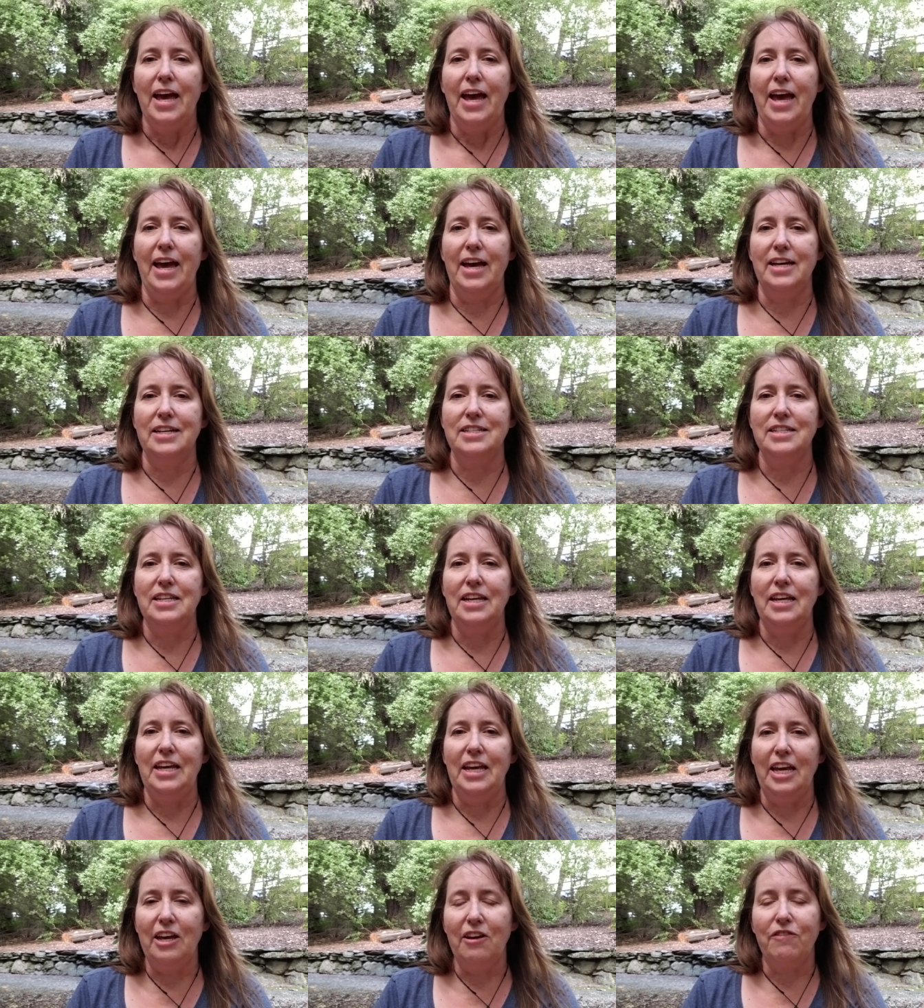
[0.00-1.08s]
And
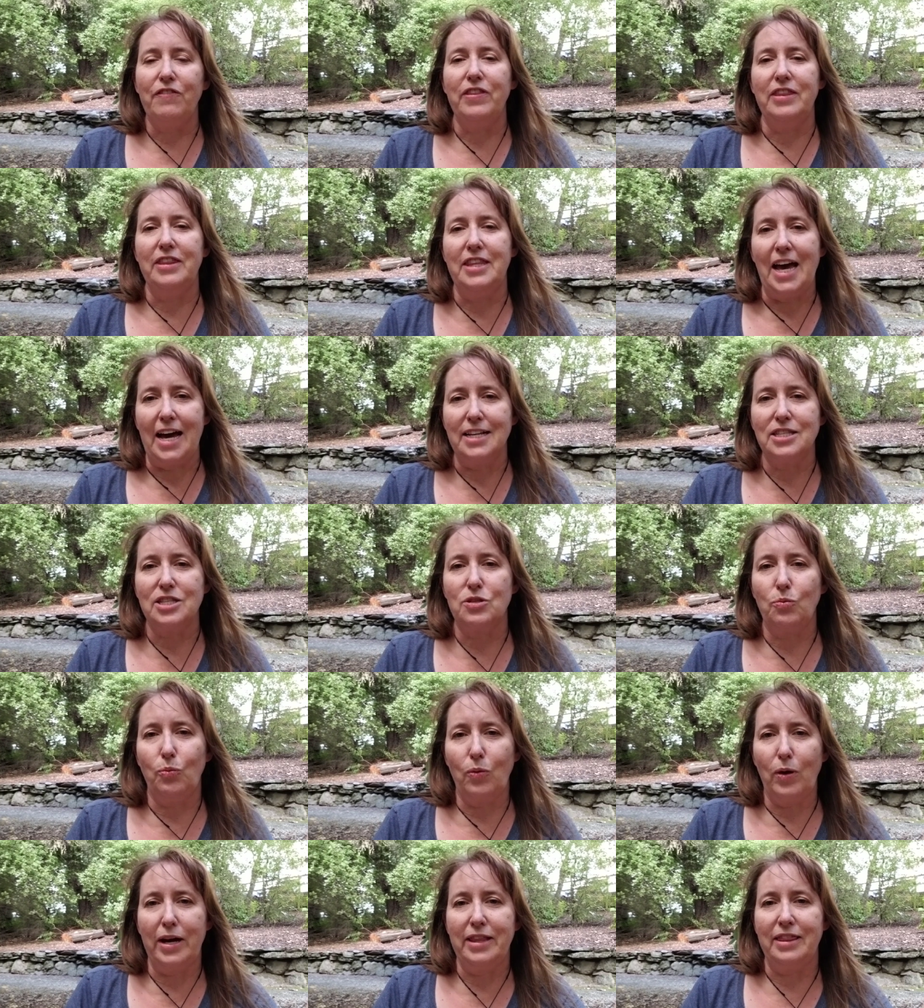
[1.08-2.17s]
if that's
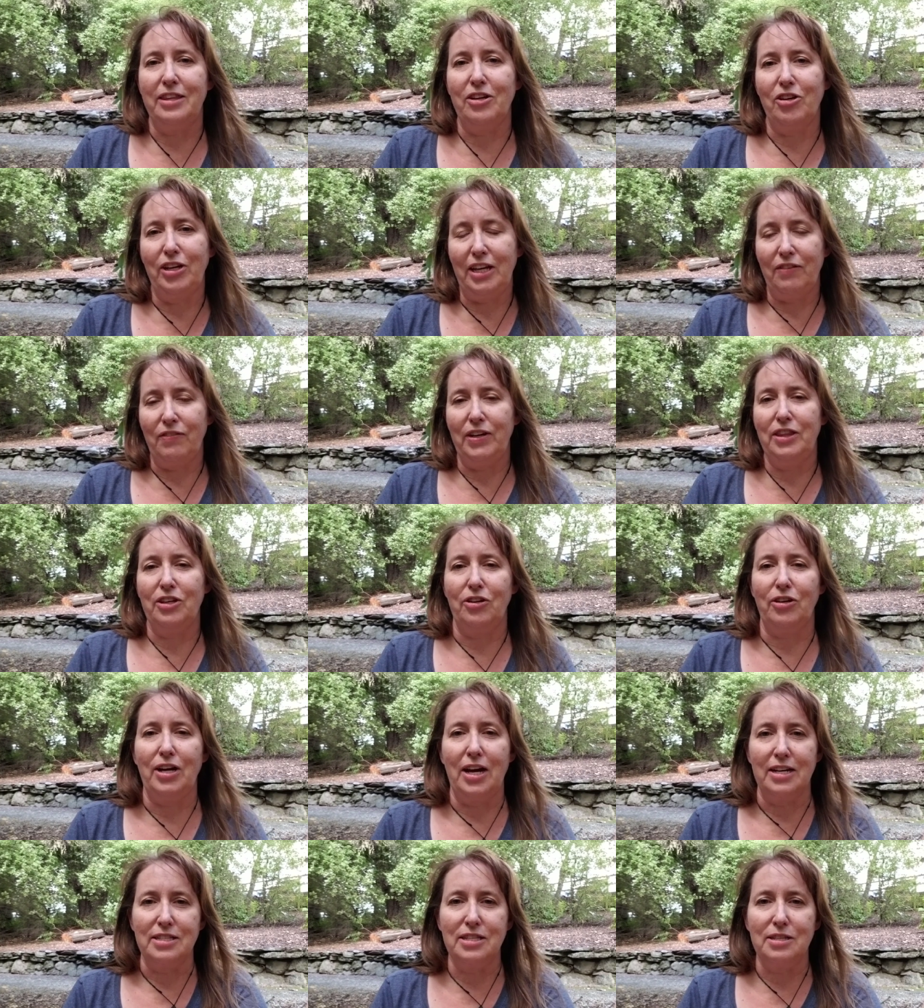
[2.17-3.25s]
what they're giving their
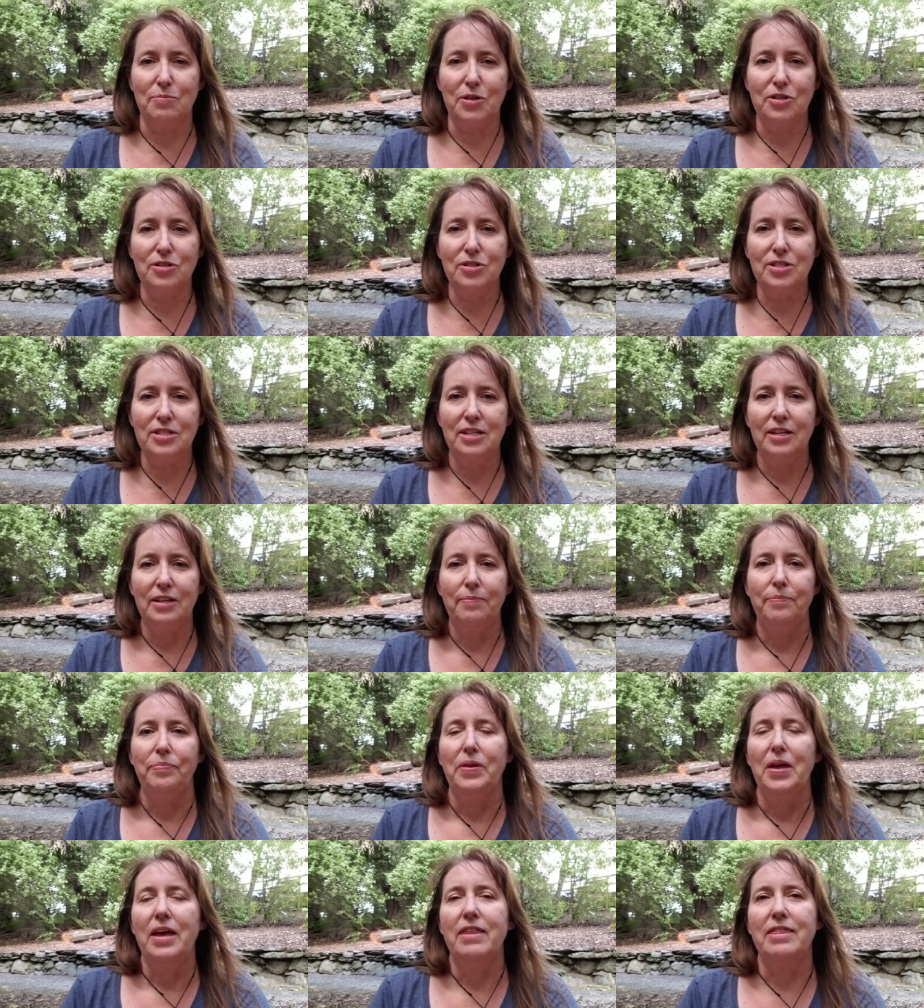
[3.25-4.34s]
customers,
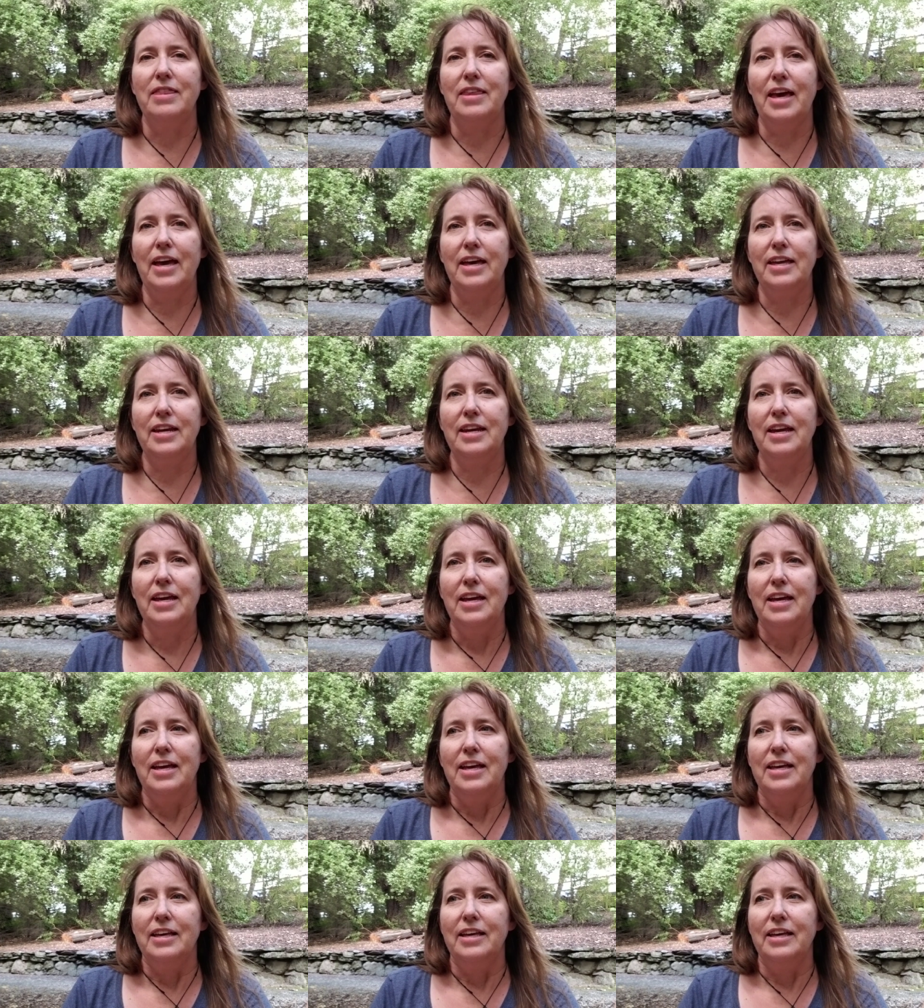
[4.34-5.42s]
then
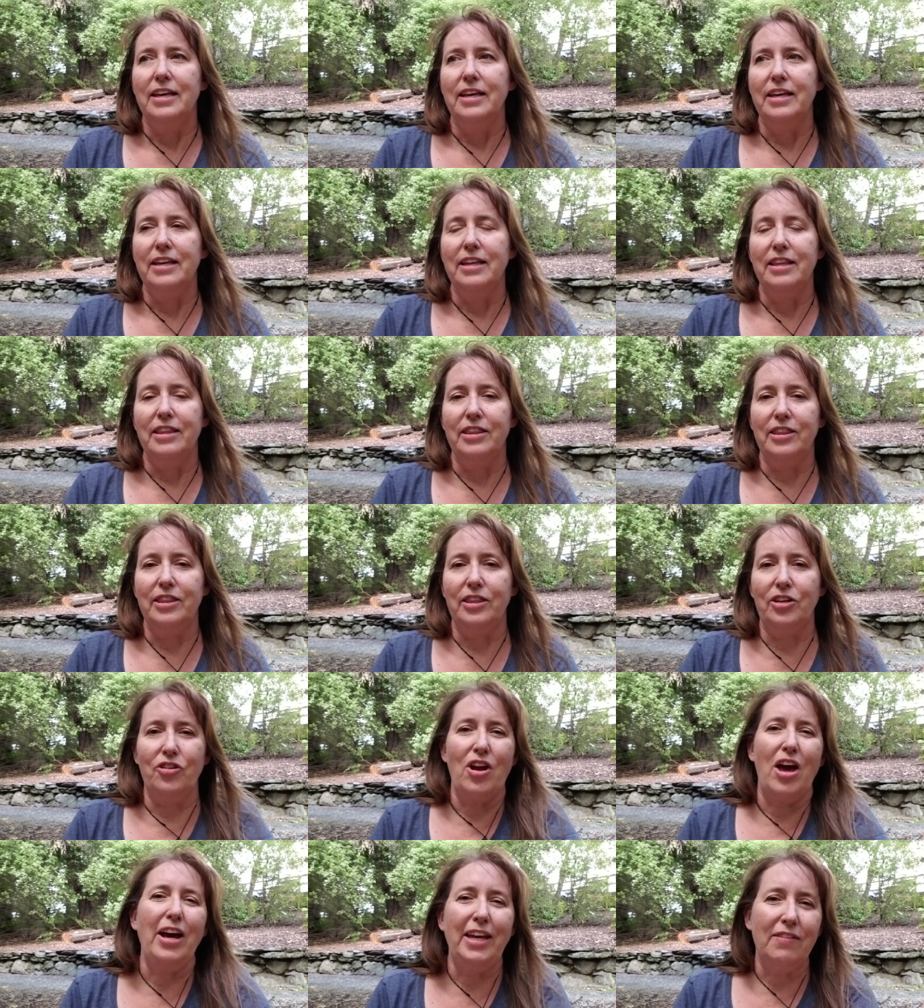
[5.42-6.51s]

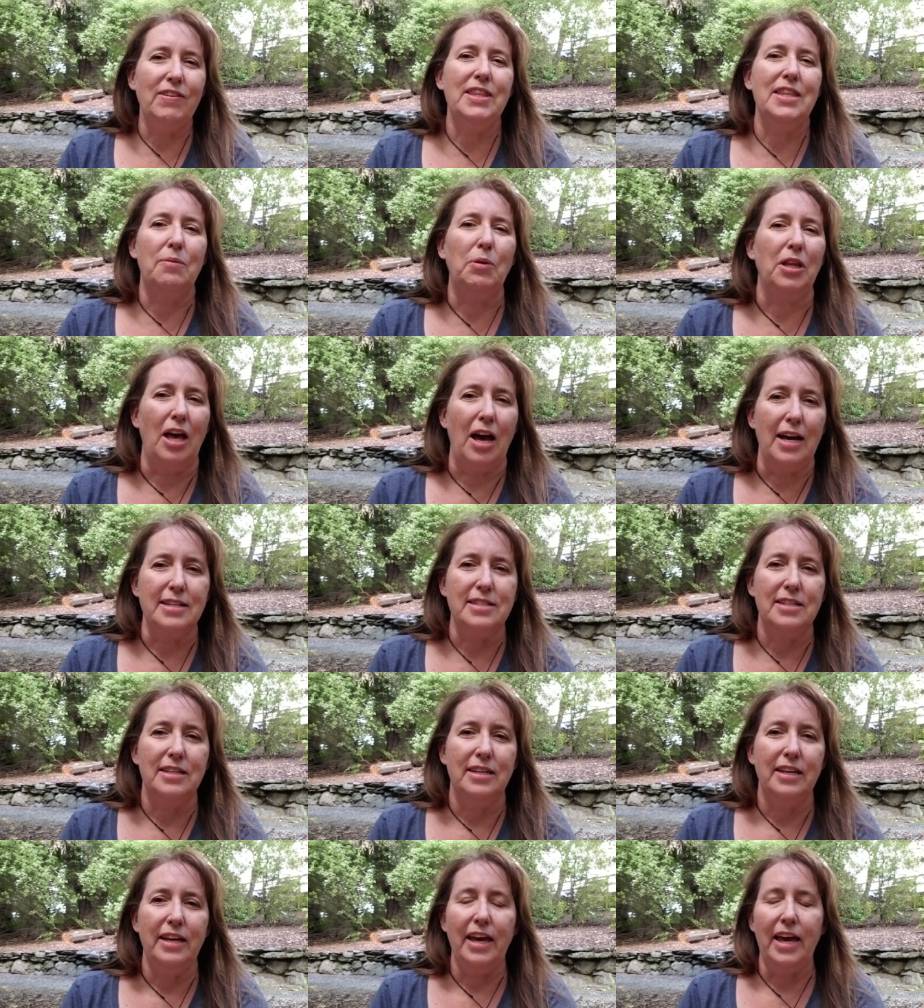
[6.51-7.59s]
they're not giving them a lot.
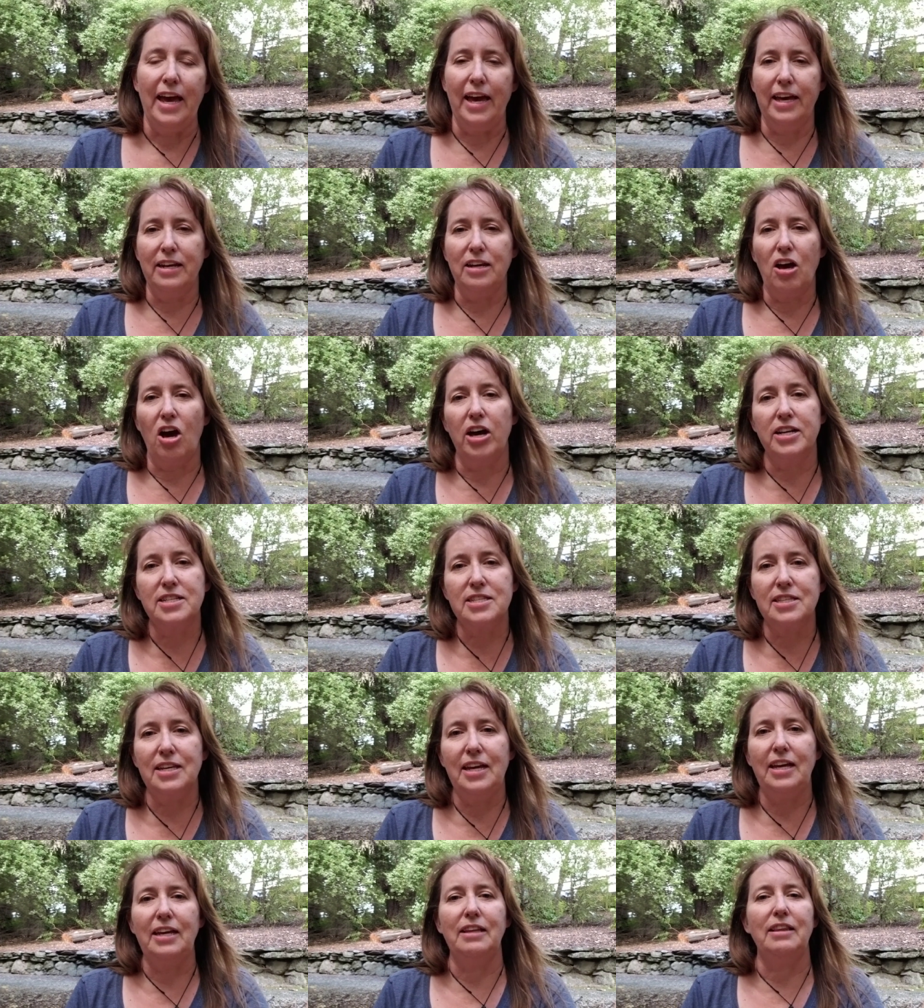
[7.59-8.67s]
And
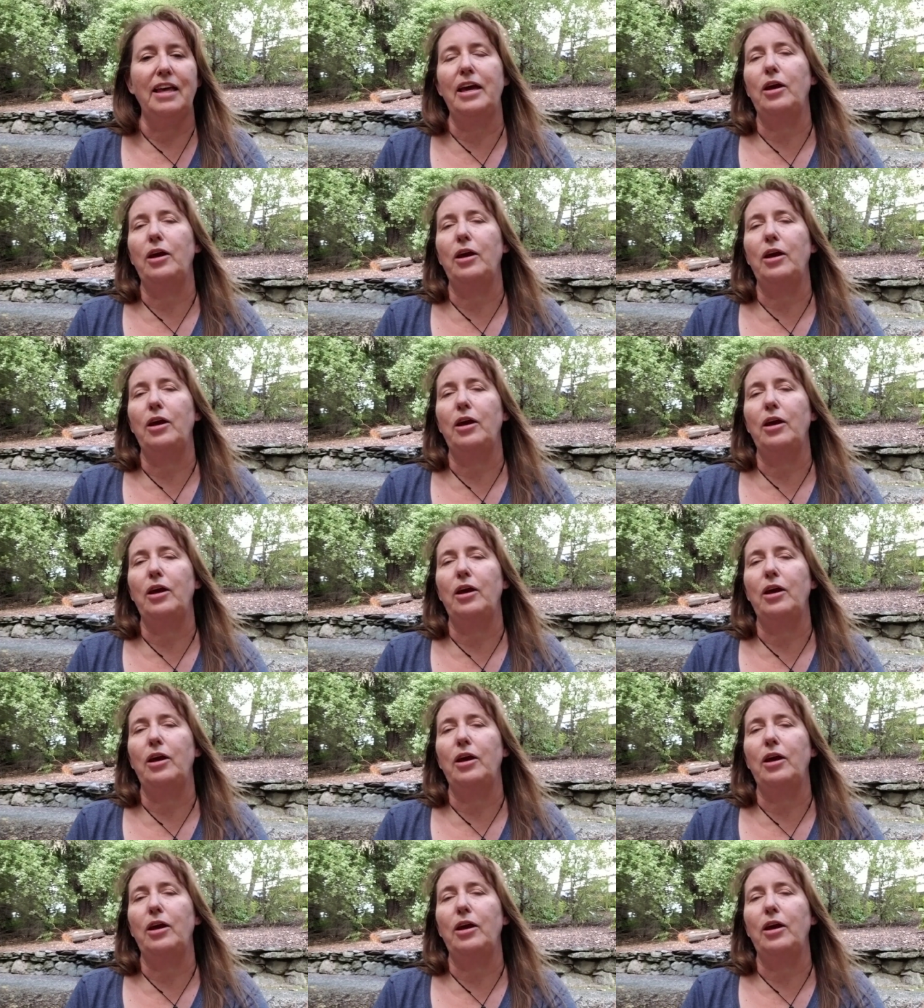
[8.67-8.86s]
honestly,